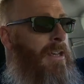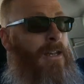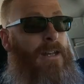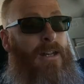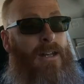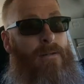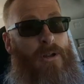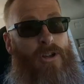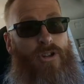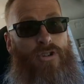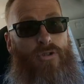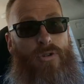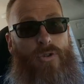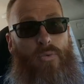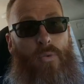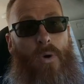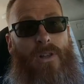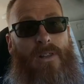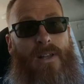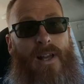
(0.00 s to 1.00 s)
to make sure
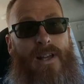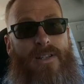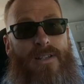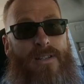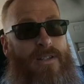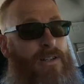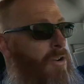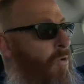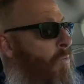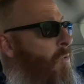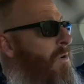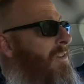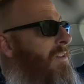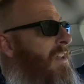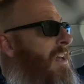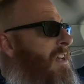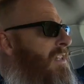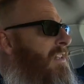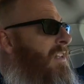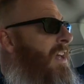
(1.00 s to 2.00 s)
it's one less thing or one
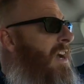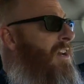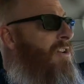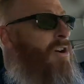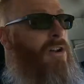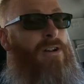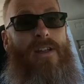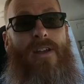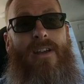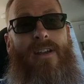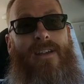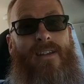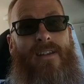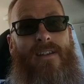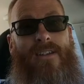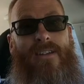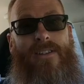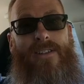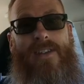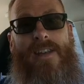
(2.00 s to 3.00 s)
less light on
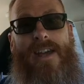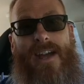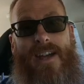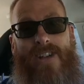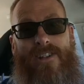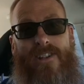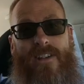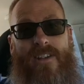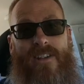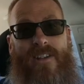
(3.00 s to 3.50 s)
the dash.